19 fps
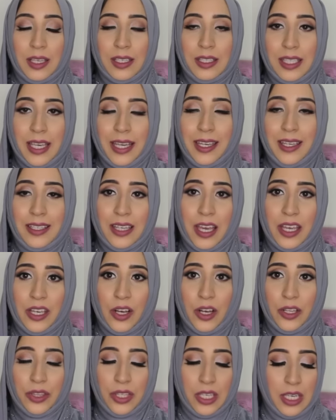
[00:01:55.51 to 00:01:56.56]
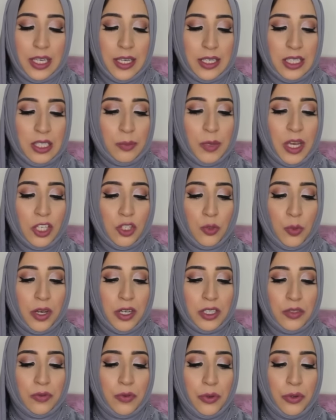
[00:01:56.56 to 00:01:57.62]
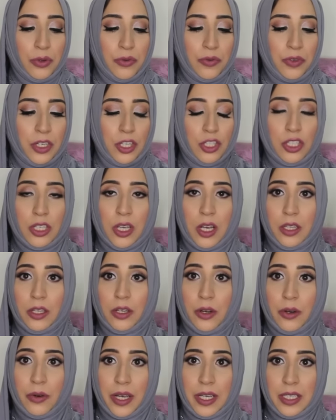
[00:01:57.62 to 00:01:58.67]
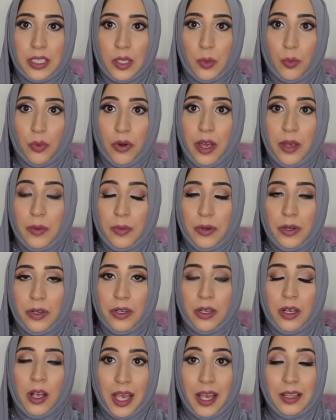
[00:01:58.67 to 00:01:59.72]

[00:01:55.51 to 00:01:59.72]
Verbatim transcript: Second, I got the Smashbox Photo Finish Color Correcting Primer.